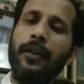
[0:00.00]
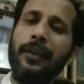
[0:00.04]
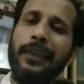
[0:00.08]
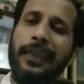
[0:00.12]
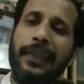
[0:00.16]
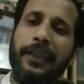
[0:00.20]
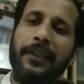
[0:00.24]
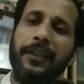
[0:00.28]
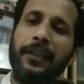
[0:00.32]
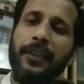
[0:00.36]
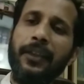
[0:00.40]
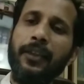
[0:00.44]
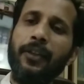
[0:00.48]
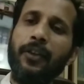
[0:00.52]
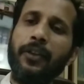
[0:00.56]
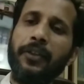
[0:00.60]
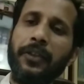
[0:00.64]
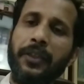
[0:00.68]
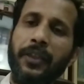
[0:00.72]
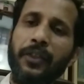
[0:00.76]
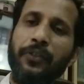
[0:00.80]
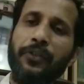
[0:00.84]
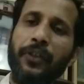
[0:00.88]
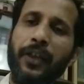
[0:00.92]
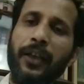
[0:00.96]
agree or
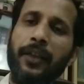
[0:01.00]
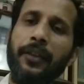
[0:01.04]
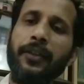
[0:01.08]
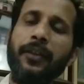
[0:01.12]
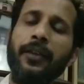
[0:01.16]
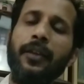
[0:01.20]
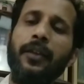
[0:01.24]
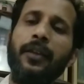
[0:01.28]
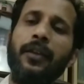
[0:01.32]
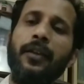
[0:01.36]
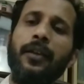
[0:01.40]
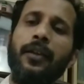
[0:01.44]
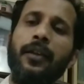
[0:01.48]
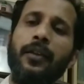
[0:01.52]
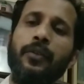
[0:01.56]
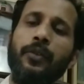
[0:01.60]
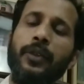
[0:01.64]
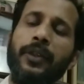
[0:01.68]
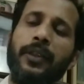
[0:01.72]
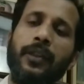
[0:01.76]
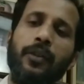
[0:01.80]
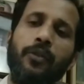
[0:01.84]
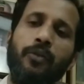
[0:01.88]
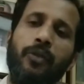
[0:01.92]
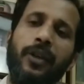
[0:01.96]
differ
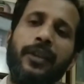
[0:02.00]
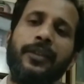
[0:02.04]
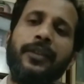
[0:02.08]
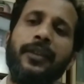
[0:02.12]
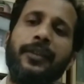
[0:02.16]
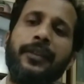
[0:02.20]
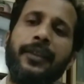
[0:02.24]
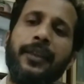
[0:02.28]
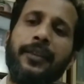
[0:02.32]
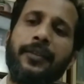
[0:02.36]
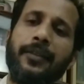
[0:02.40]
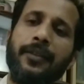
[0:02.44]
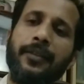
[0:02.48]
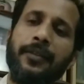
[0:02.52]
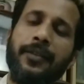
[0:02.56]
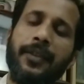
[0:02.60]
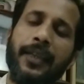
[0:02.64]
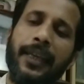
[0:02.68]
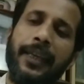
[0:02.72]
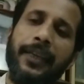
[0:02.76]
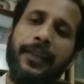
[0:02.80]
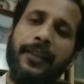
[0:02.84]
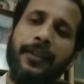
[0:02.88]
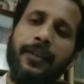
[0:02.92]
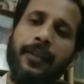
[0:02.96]
with what the text is
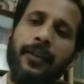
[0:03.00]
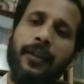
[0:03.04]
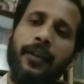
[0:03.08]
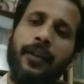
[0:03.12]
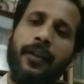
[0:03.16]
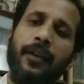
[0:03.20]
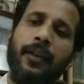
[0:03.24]
saying